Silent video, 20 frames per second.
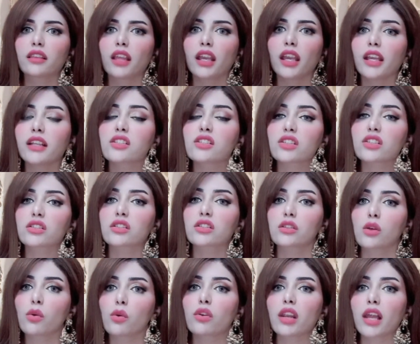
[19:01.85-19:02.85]
They just
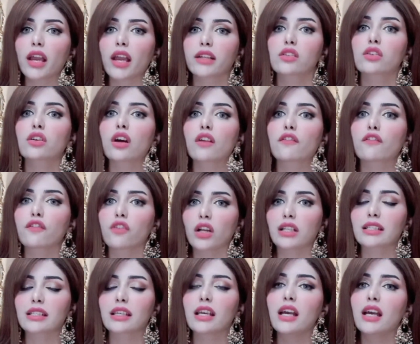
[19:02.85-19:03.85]
don't like to
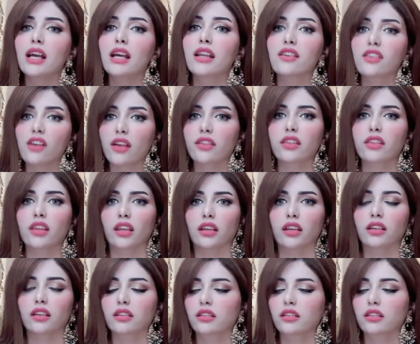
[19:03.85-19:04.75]
confront nothing.